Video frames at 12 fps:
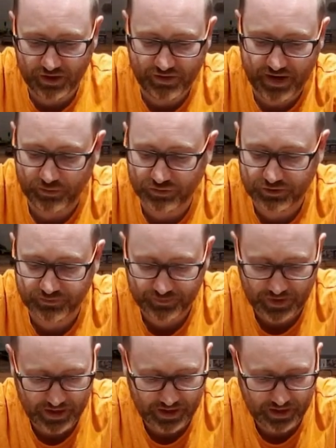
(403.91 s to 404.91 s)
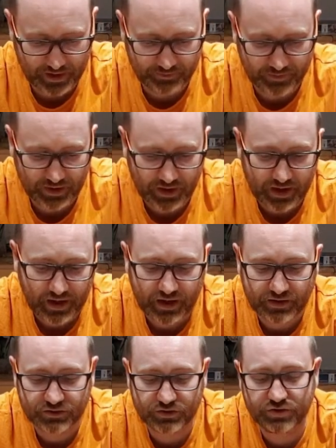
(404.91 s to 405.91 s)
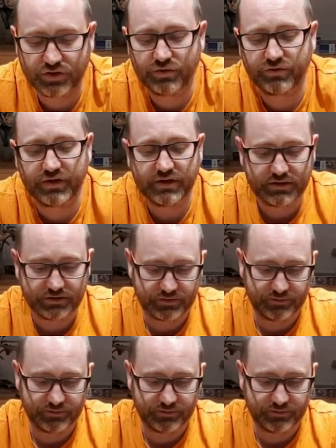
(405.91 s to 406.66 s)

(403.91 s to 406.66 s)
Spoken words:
around. And to do this,